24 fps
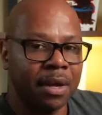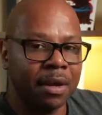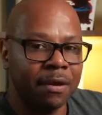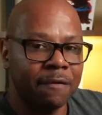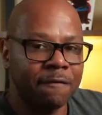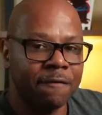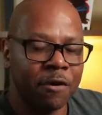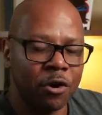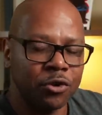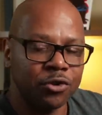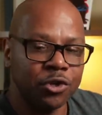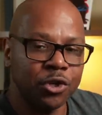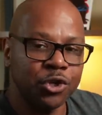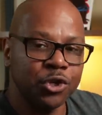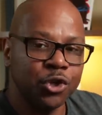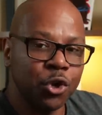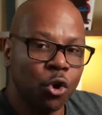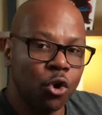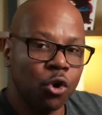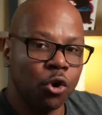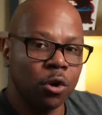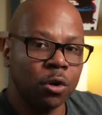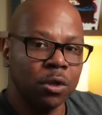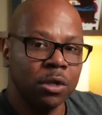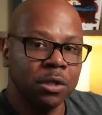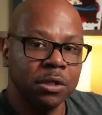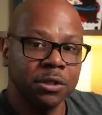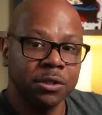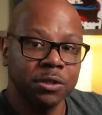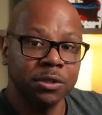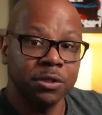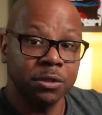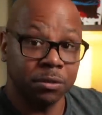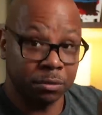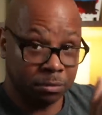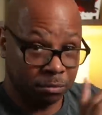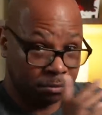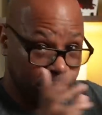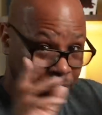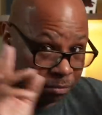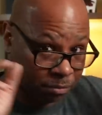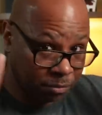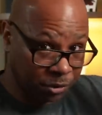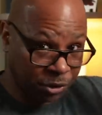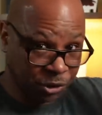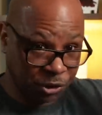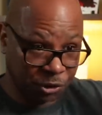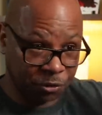versus your
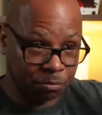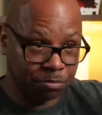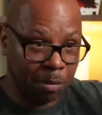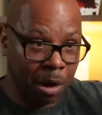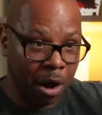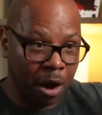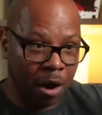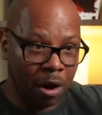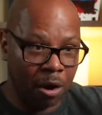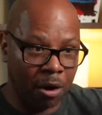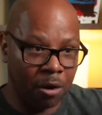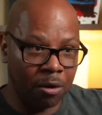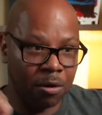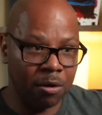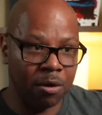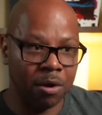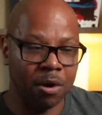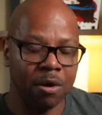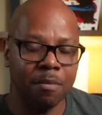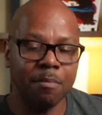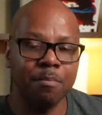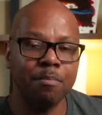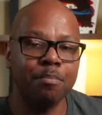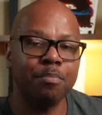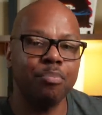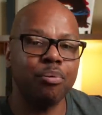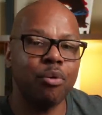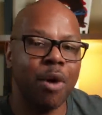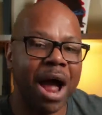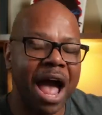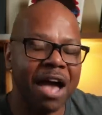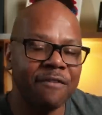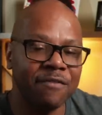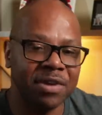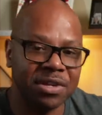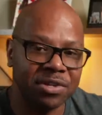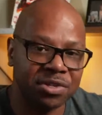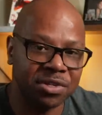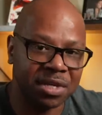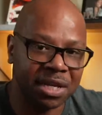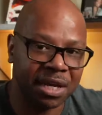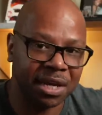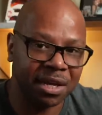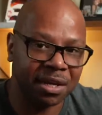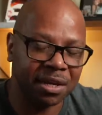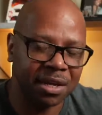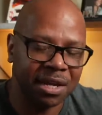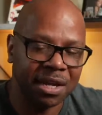small private
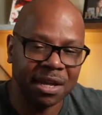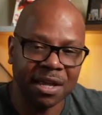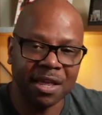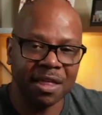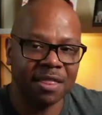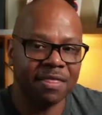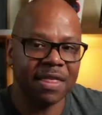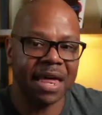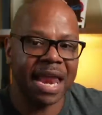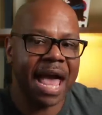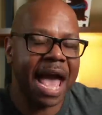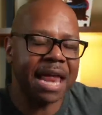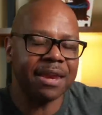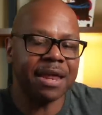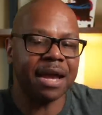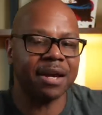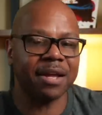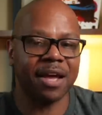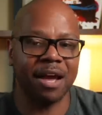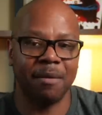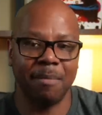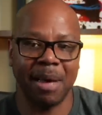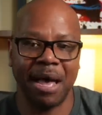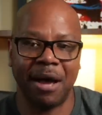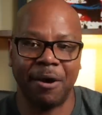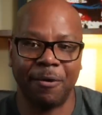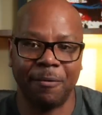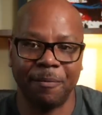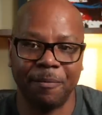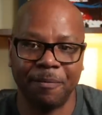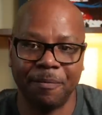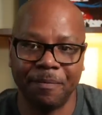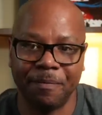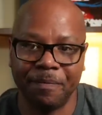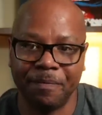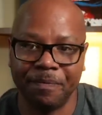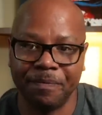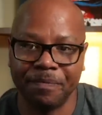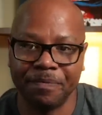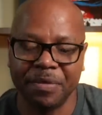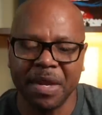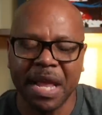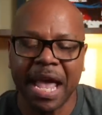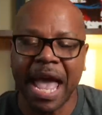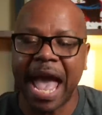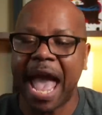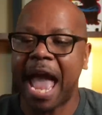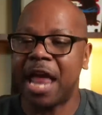sin that had not come out
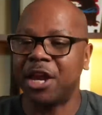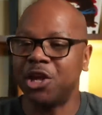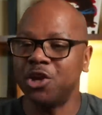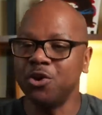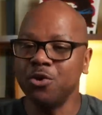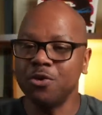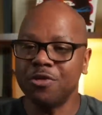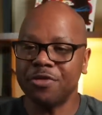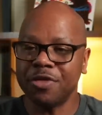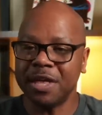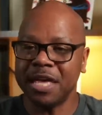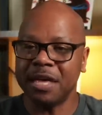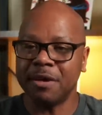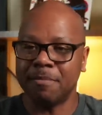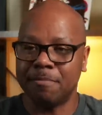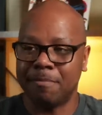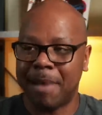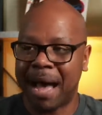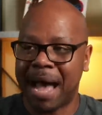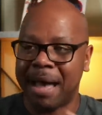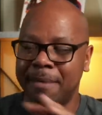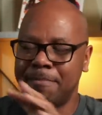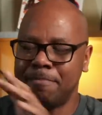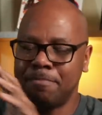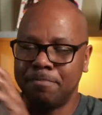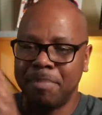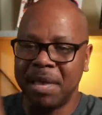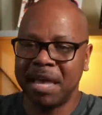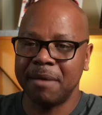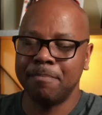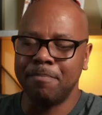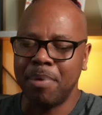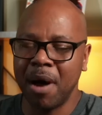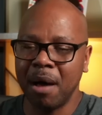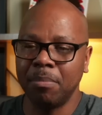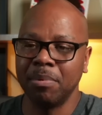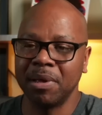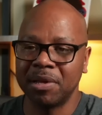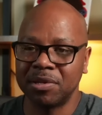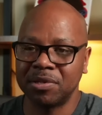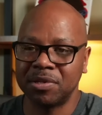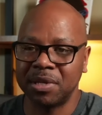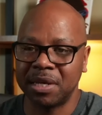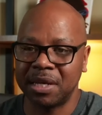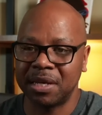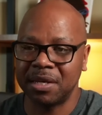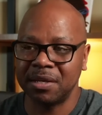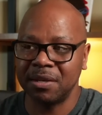and you think my big public
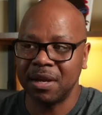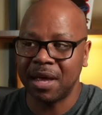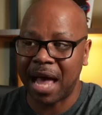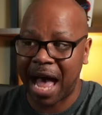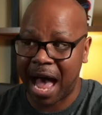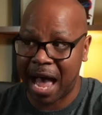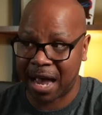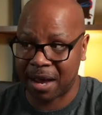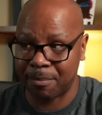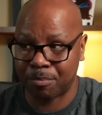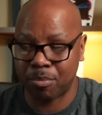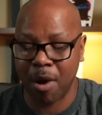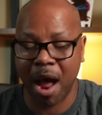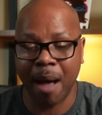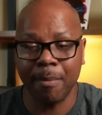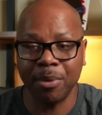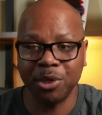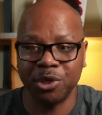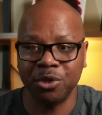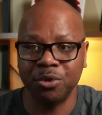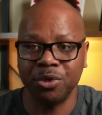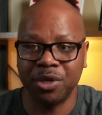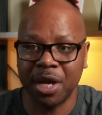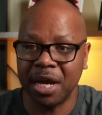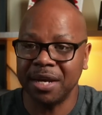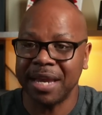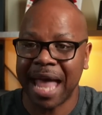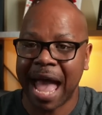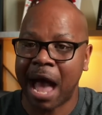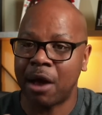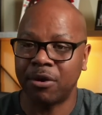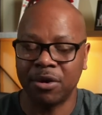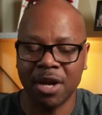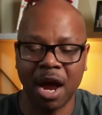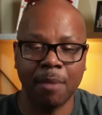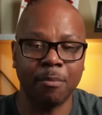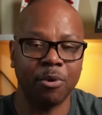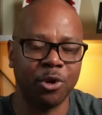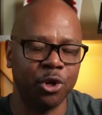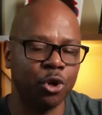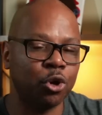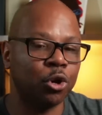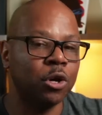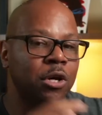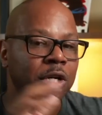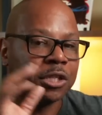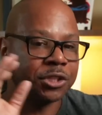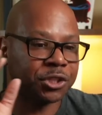sin, I can promise you, doesn't outnumber
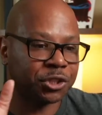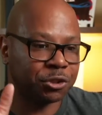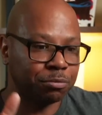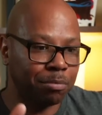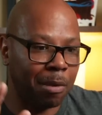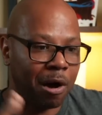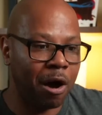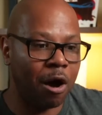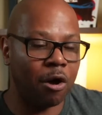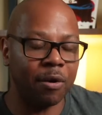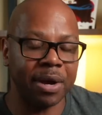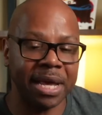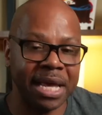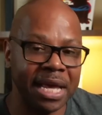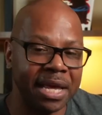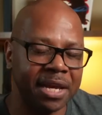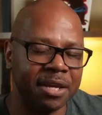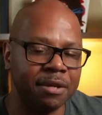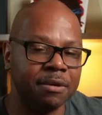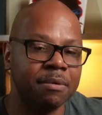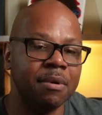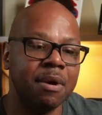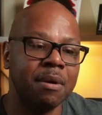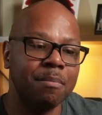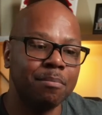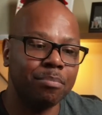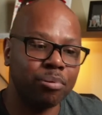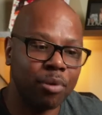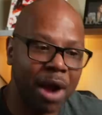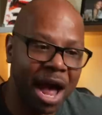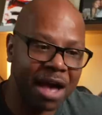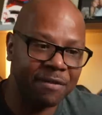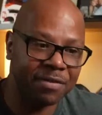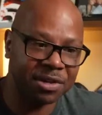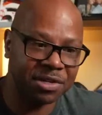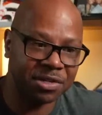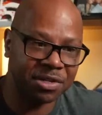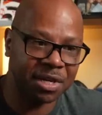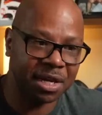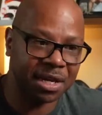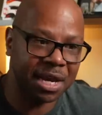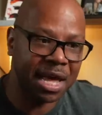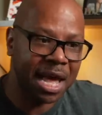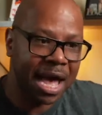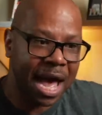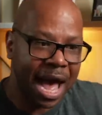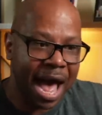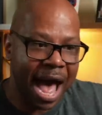your small hidden private sin.
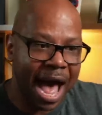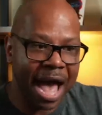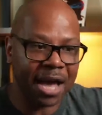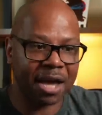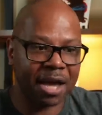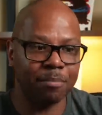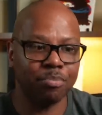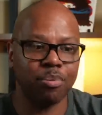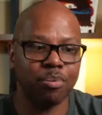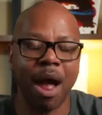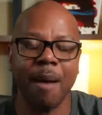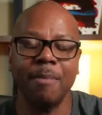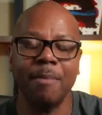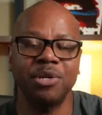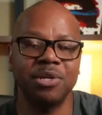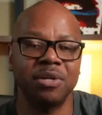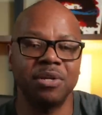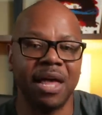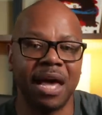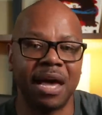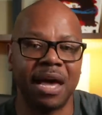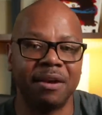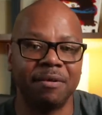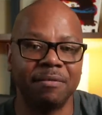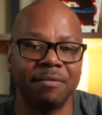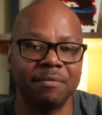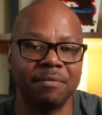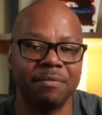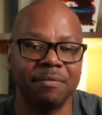I can promise you that.